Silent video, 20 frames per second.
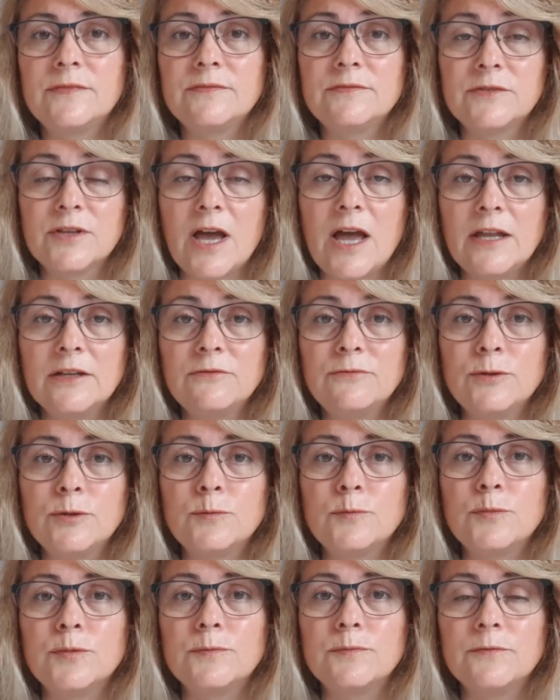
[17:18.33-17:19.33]
the
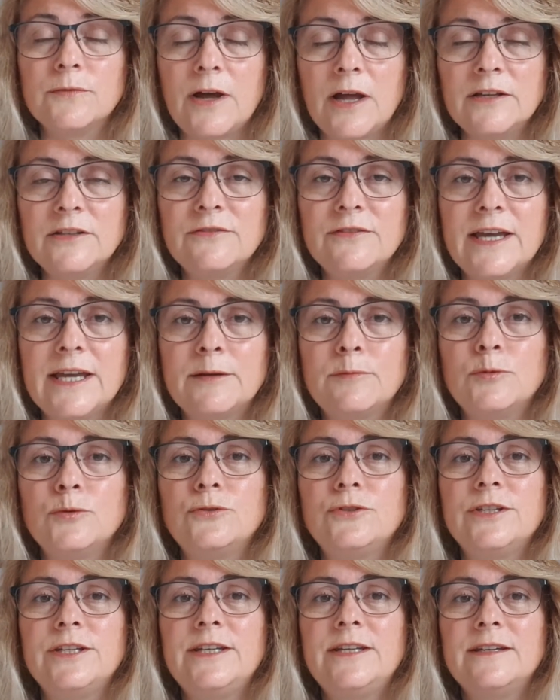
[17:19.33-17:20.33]
Handwerk
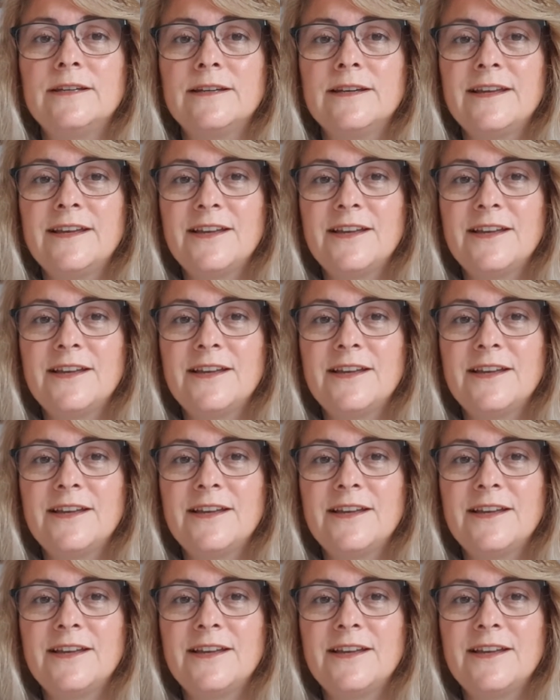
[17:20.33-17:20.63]
Boutique.